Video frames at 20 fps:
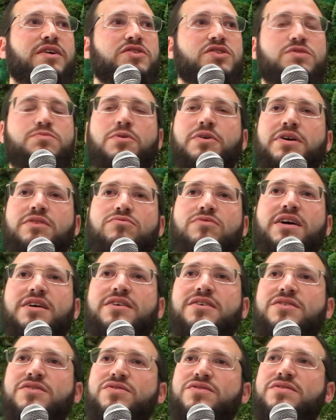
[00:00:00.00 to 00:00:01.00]
And, you
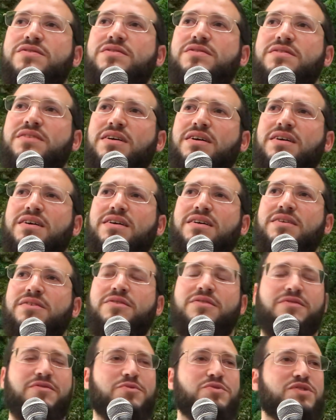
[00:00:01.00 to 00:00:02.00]
know, I just spoke at
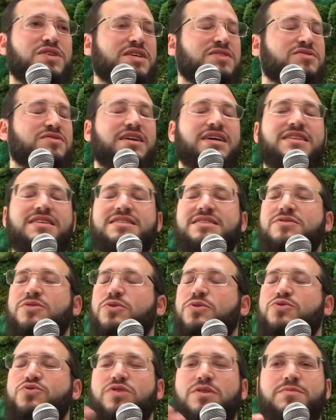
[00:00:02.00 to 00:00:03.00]
Rutgers, I don't know if it
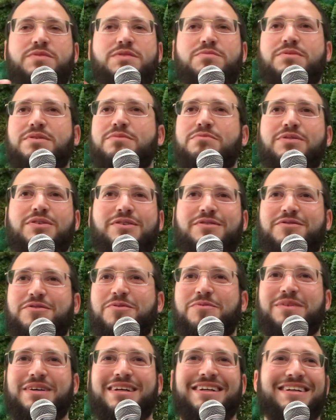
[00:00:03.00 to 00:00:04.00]
was yesterday, this whole
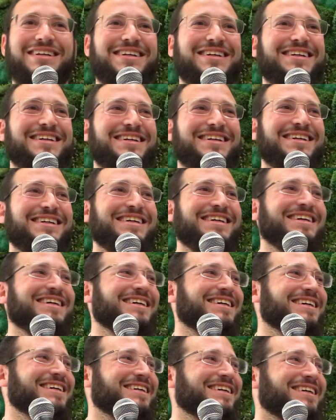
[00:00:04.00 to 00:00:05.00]
trip has been a blur for me.